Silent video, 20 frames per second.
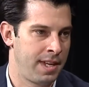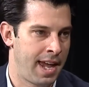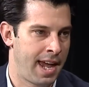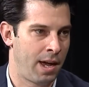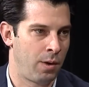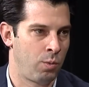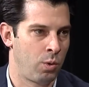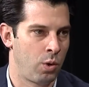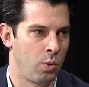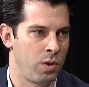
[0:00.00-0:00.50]

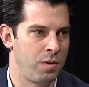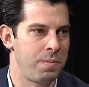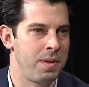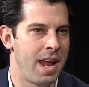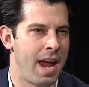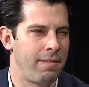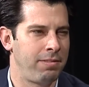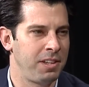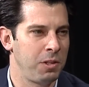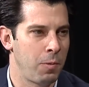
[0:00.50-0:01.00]
Yeah, we've been
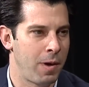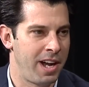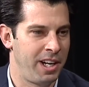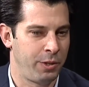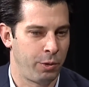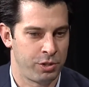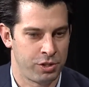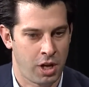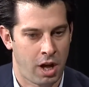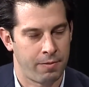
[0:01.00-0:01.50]
heavily weighted
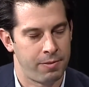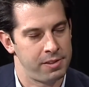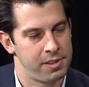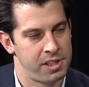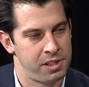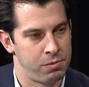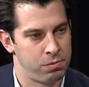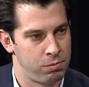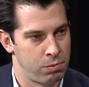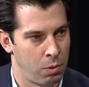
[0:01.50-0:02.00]
towards office.
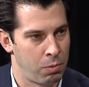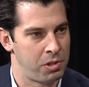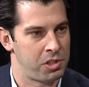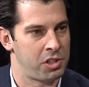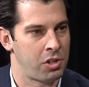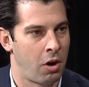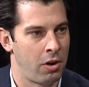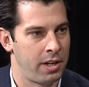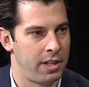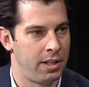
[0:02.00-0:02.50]
It's where we
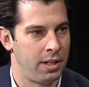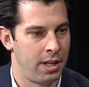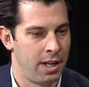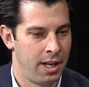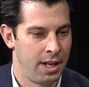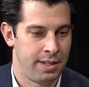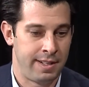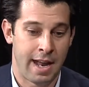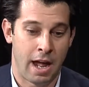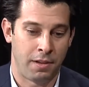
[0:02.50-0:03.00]
started.
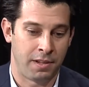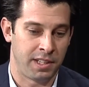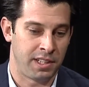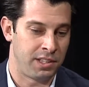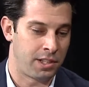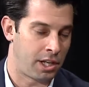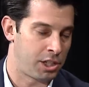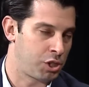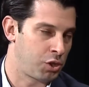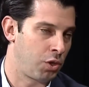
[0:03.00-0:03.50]
Now the
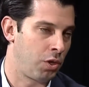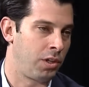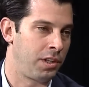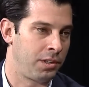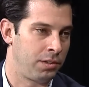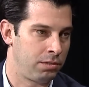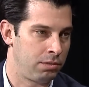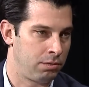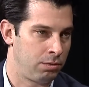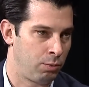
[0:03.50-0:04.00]
industrial
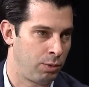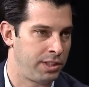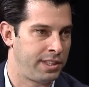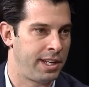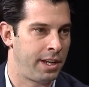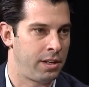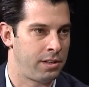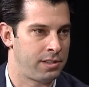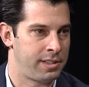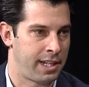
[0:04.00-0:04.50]
and
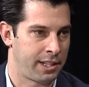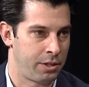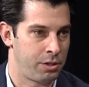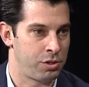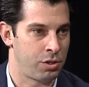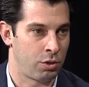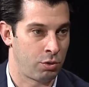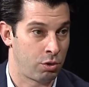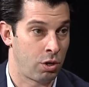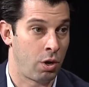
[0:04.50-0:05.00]
retail
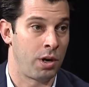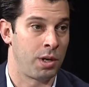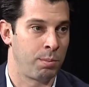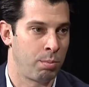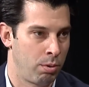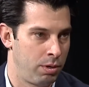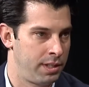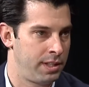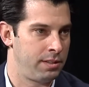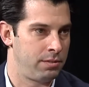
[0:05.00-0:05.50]
sectors are growing
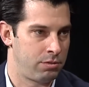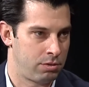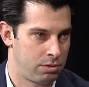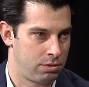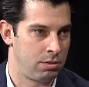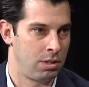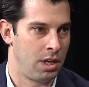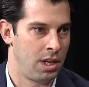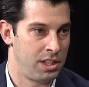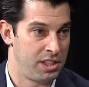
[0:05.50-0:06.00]
pretty
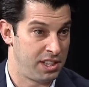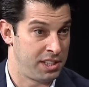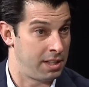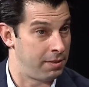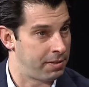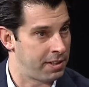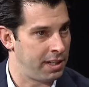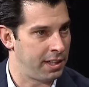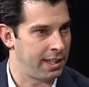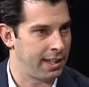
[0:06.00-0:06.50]

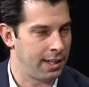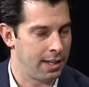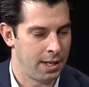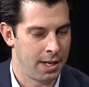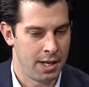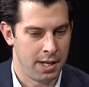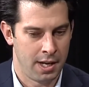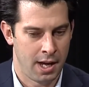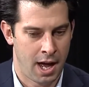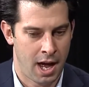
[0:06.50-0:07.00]
significantly,
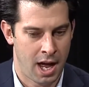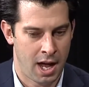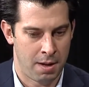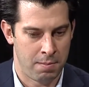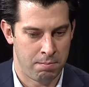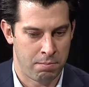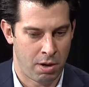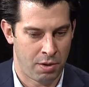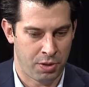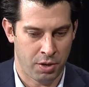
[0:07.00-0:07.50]

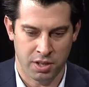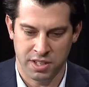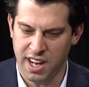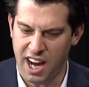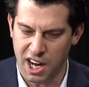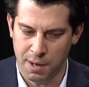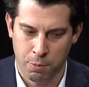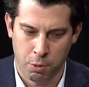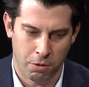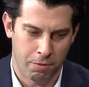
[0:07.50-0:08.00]
but their
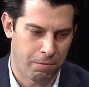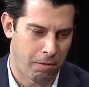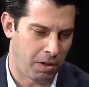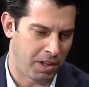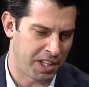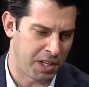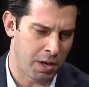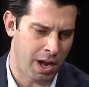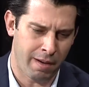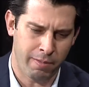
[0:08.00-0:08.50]
entire
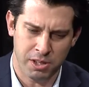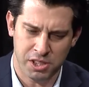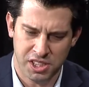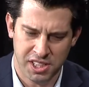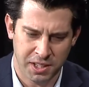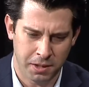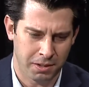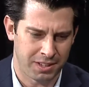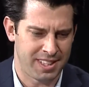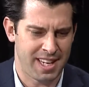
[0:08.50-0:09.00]
portfolio, every
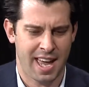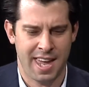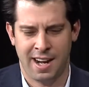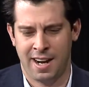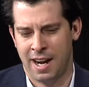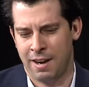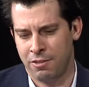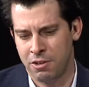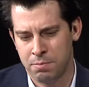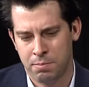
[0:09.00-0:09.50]
single
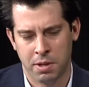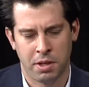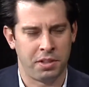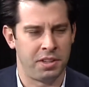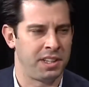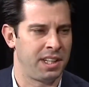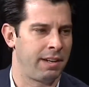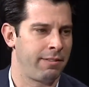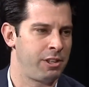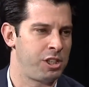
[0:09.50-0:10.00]
tenant, every
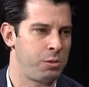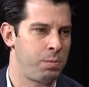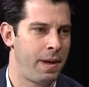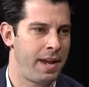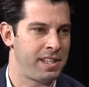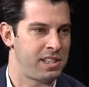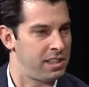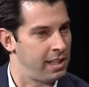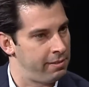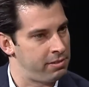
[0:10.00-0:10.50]
building, every
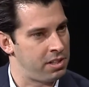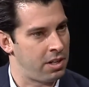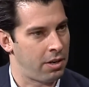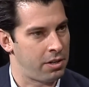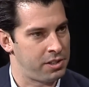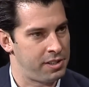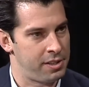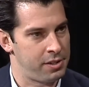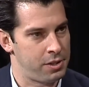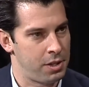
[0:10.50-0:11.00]
space lives in
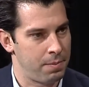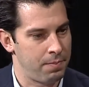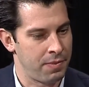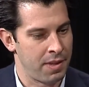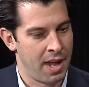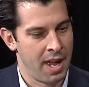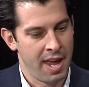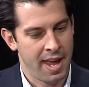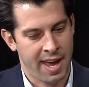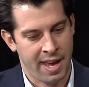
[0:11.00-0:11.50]
our system,
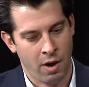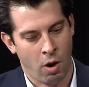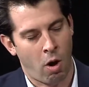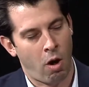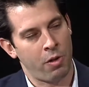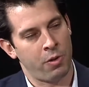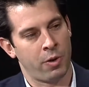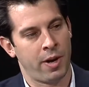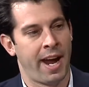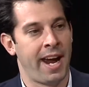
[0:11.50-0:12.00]
and
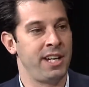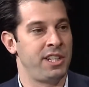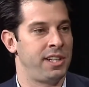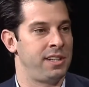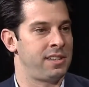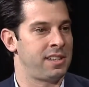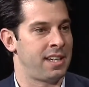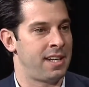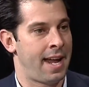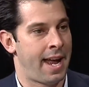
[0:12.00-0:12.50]
all their
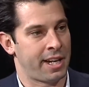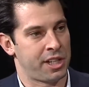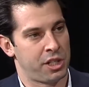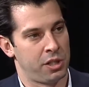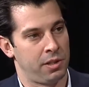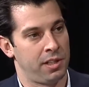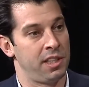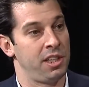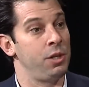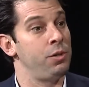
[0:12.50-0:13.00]
agents can
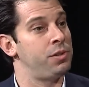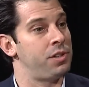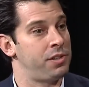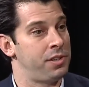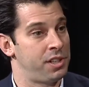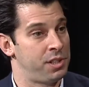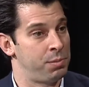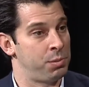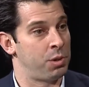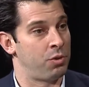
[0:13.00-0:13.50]
actually use the
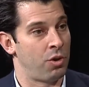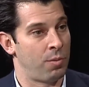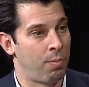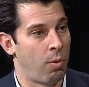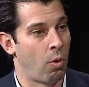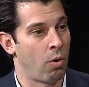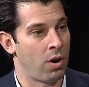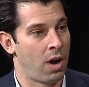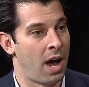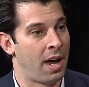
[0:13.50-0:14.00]
system to
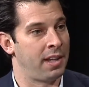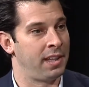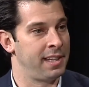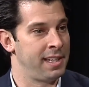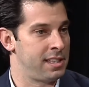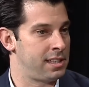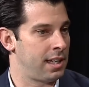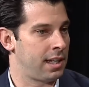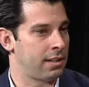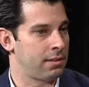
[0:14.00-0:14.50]
report on
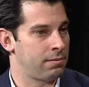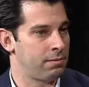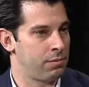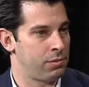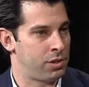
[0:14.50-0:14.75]
leasing.